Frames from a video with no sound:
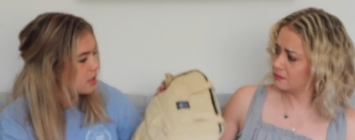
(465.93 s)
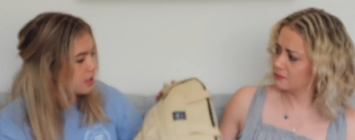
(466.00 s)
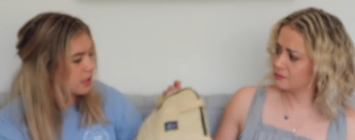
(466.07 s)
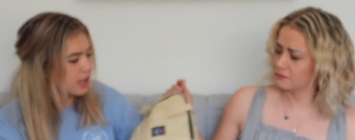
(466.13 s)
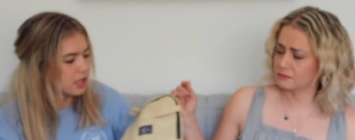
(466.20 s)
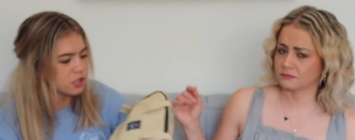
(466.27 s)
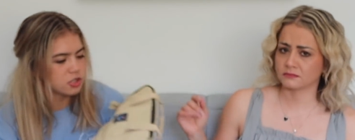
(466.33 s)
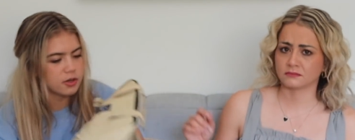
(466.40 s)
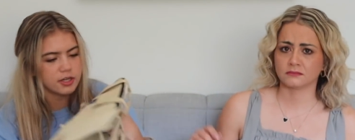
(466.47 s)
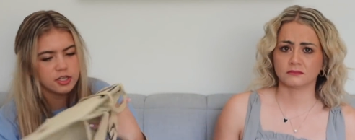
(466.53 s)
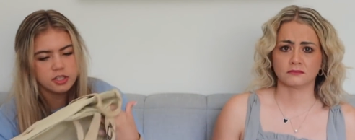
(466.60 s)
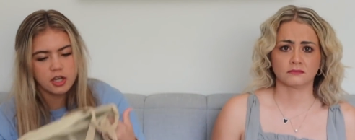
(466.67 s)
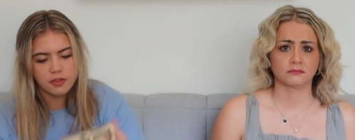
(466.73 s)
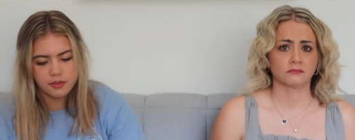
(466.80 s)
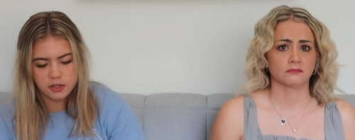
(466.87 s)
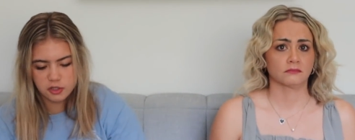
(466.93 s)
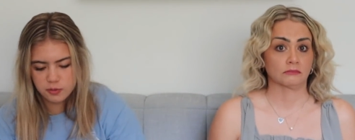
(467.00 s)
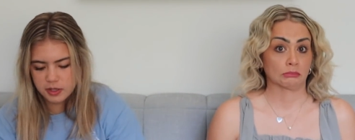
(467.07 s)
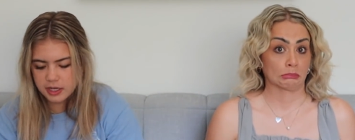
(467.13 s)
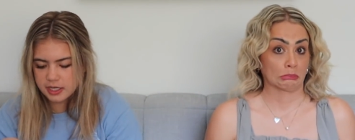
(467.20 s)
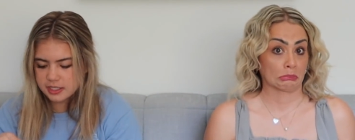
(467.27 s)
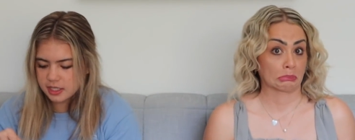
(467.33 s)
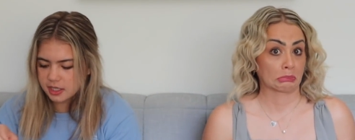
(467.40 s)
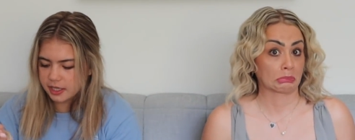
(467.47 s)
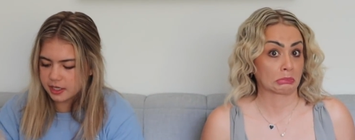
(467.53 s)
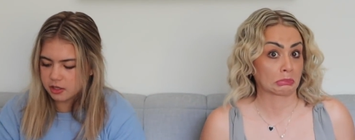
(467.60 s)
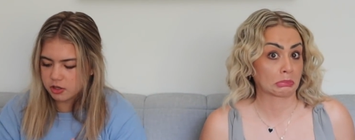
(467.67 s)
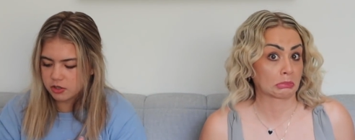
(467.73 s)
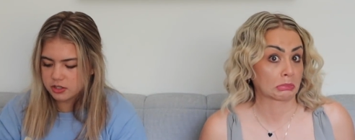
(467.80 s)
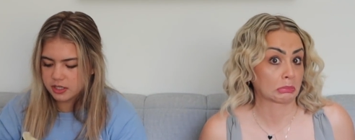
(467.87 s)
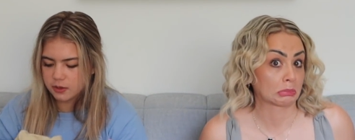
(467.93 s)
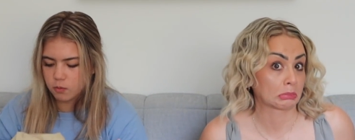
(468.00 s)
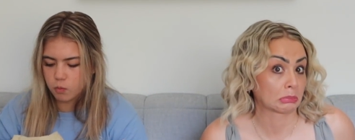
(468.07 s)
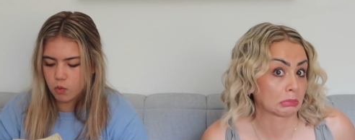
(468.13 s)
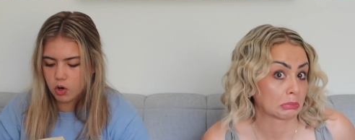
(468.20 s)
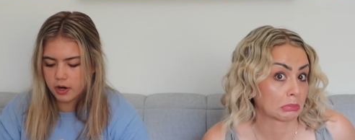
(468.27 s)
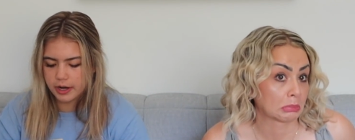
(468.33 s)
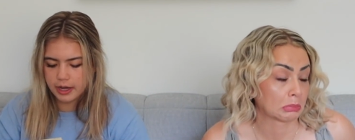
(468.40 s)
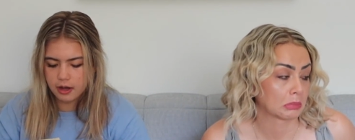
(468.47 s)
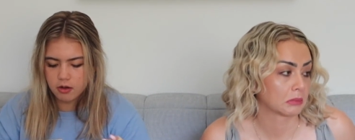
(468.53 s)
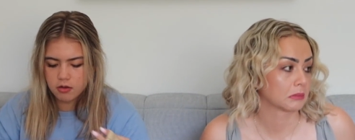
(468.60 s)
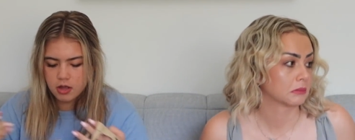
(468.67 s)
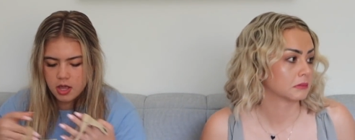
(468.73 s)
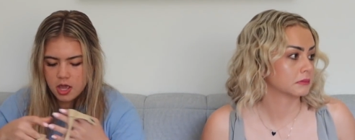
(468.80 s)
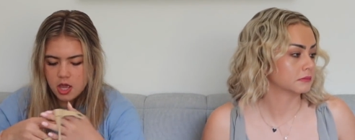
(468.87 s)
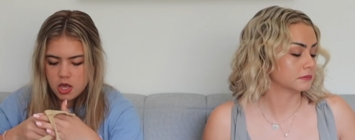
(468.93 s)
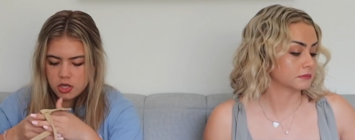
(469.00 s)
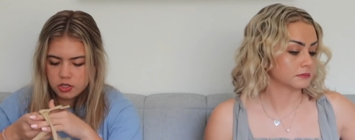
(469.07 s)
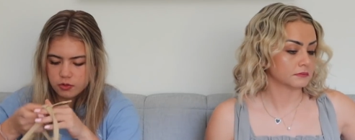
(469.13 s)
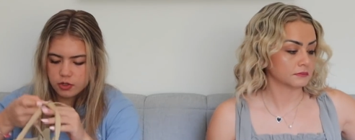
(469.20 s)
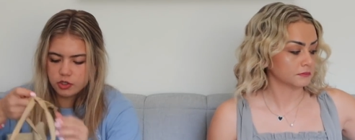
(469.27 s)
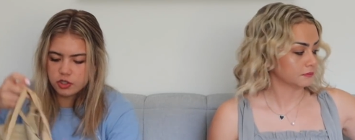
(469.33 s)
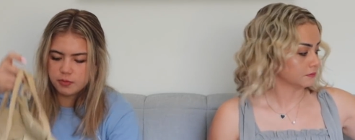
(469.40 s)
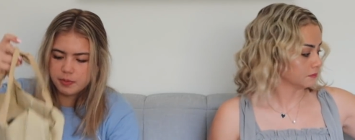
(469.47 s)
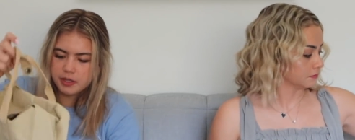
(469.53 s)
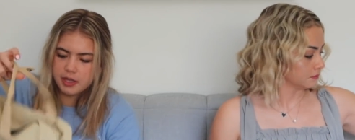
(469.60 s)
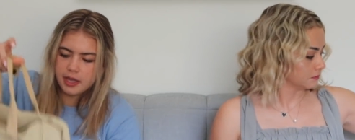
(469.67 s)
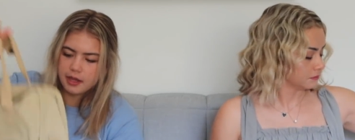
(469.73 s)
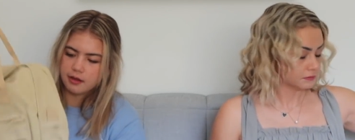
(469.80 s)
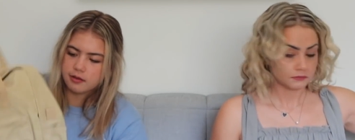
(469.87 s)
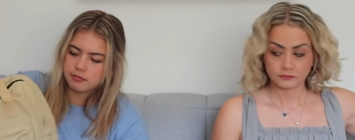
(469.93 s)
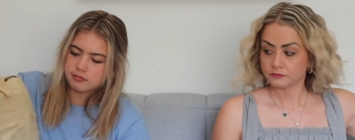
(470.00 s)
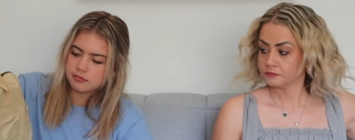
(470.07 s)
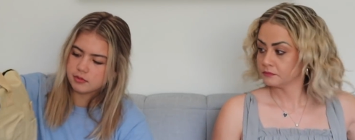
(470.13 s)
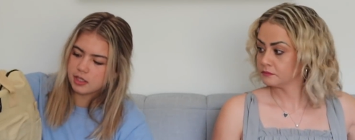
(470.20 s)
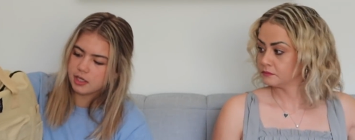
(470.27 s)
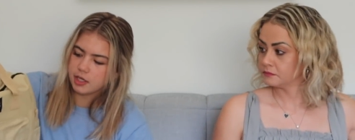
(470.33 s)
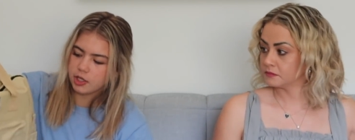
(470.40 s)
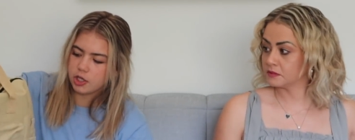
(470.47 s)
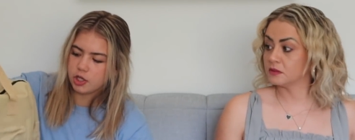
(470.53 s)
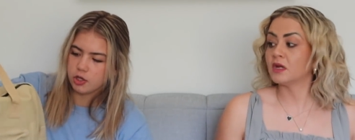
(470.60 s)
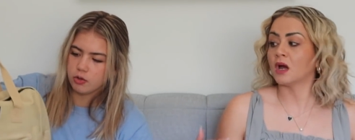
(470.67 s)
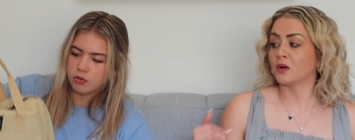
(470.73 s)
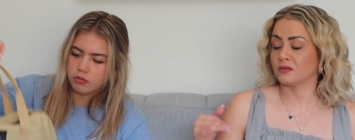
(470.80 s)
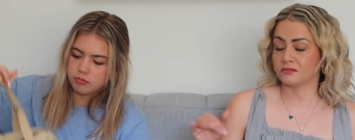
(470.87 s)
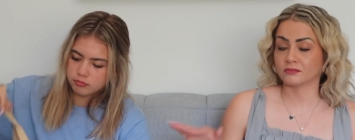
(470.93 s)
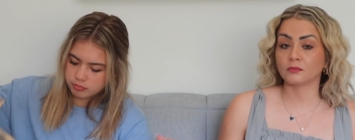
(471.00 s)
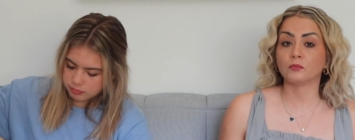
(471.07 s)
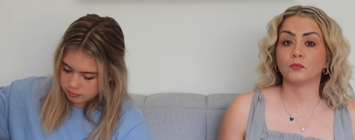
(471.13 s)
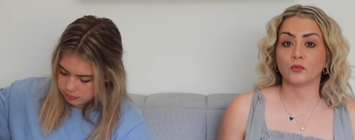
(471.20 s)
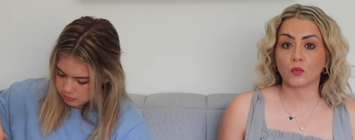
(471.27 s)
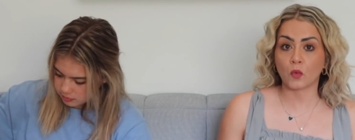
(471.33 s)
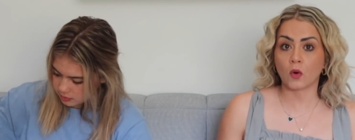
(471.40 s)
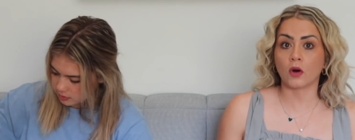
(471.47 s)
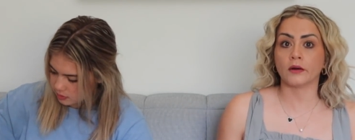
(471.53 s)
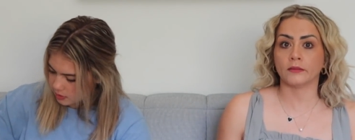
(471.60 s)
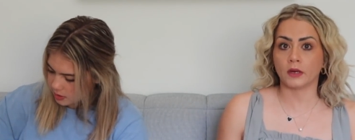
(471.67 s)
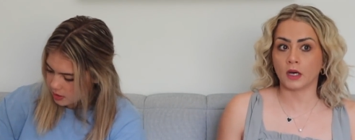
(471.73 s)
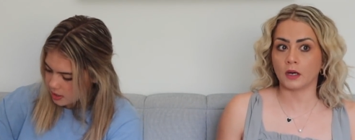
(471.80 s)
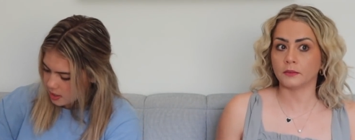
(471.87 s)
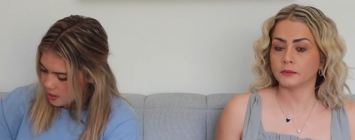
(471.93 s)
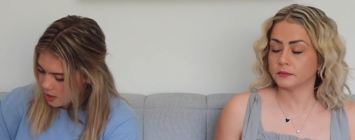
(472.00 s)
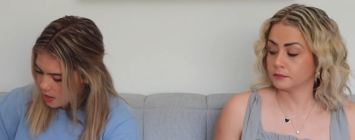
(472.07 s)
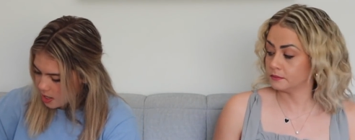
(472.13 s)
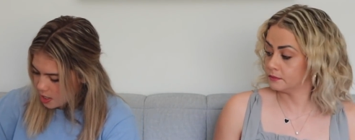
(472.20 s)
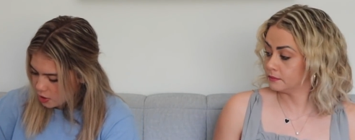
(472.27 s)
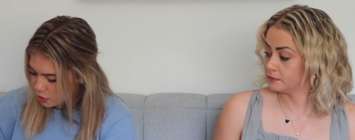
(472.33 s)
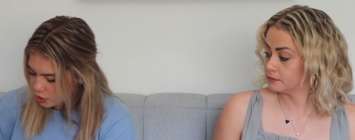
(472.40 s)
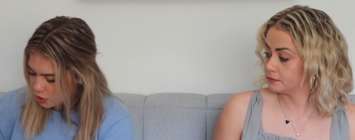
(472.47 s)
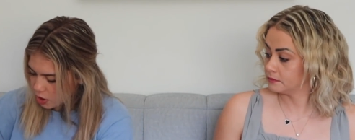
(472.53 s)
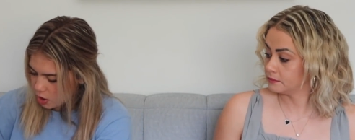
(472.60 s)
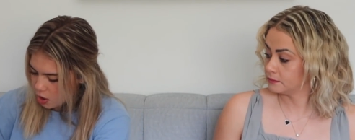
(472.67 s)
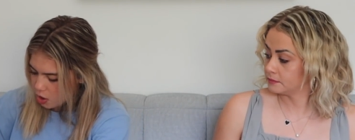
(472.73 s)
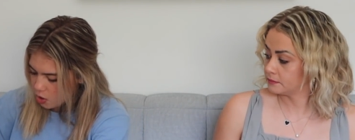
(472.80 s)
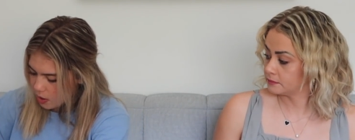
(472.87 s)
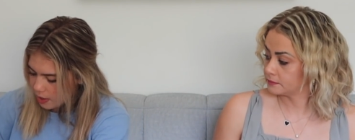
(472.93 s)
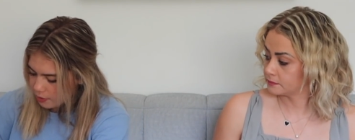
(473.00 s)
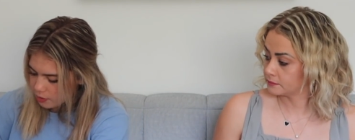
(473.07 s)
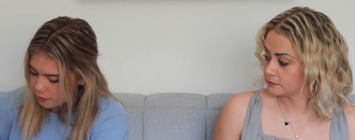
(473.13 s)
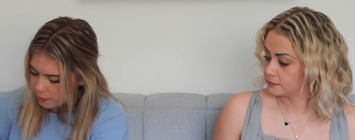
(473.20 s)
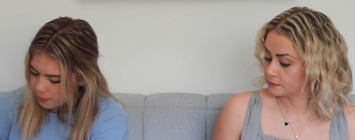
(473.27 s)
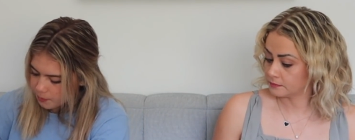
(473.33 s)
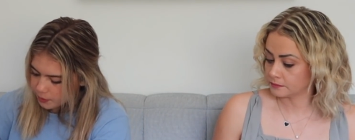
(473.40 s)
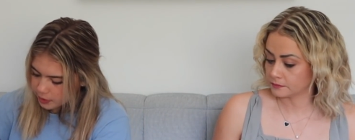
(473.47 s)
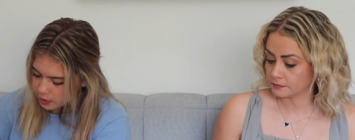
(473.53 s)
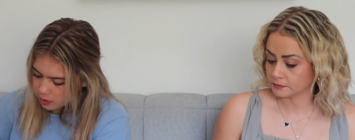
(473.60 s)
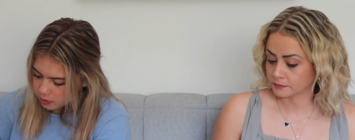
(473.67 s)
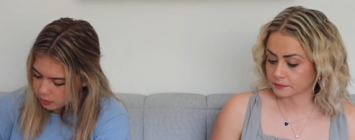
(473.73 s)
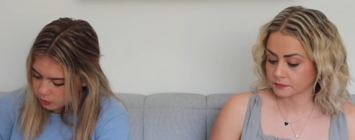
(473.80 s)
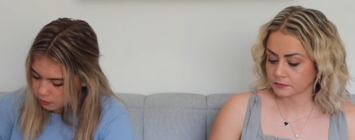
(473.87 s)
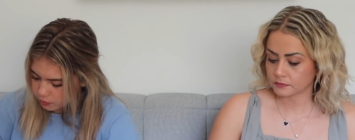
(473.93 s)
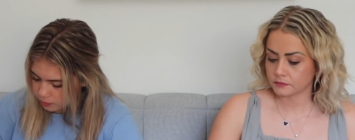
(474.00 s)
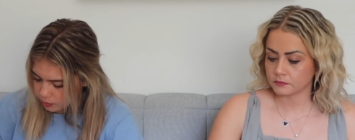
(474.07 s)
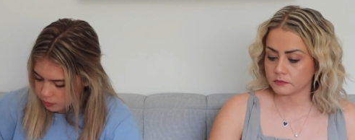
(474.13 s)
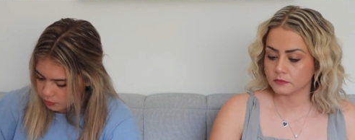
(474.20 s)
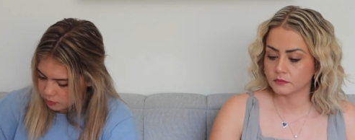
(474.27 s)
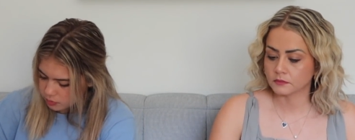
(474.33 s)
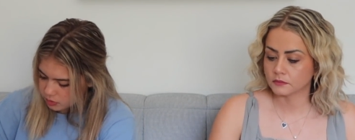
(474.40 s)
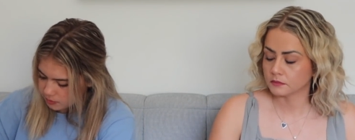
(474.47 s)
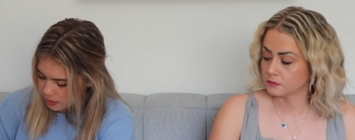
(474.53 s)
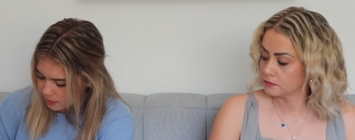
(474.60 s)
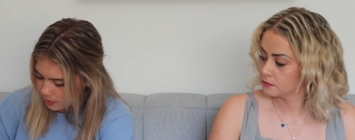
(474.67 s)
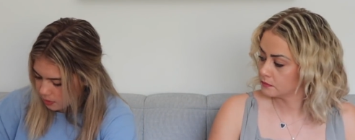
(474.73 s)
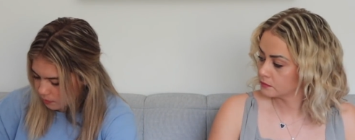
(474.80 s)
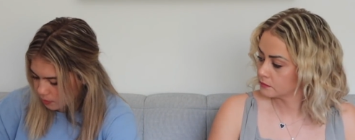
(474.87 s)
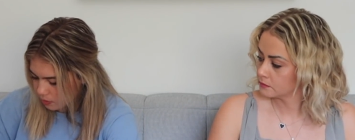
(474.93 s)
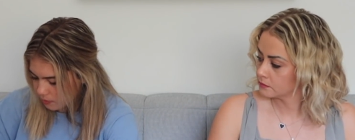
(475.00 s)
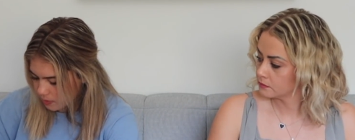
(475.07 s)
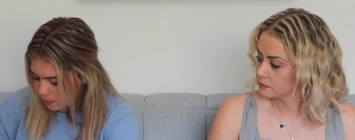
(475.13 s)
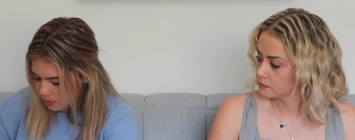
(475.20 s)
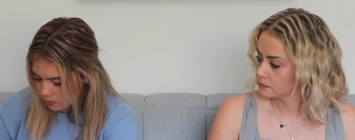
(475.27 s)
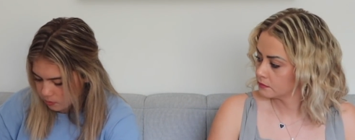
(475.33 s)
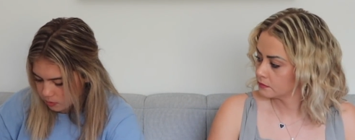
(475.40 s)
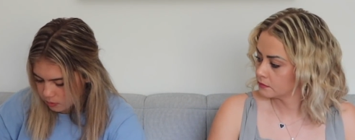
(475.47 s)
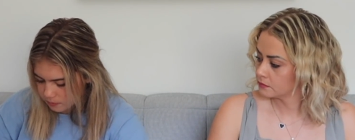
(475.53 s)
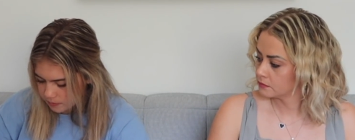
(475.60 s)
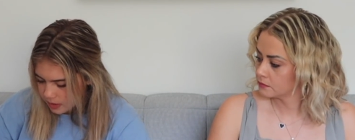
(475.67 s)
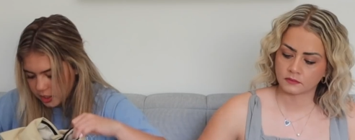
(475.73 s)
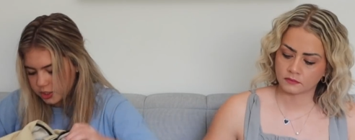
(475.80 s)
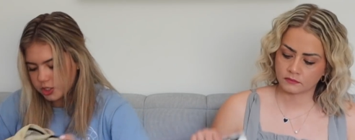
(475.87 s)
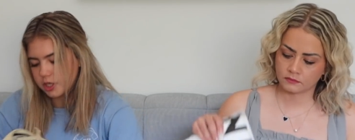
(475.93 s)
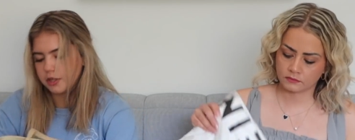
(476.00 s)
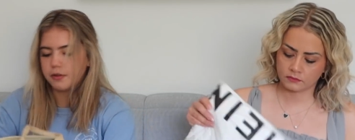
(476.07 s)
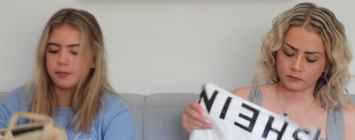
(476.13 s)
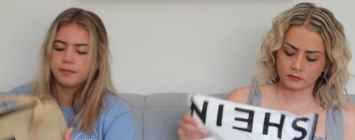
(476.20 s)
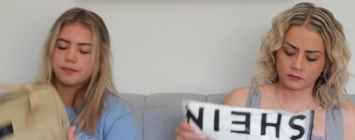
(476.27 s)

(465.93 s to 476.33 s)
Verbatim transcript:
Speaker 1: Yeah, so I just bought this one because it, like, looks, like, worn out. So it'd just be, like,
Speaker 2: kind of cute. Yeah, warm up.
Speaker 1: So, I don't know if I'll bring it on the cruise. Maybe I will, maybe I won't. It's cute.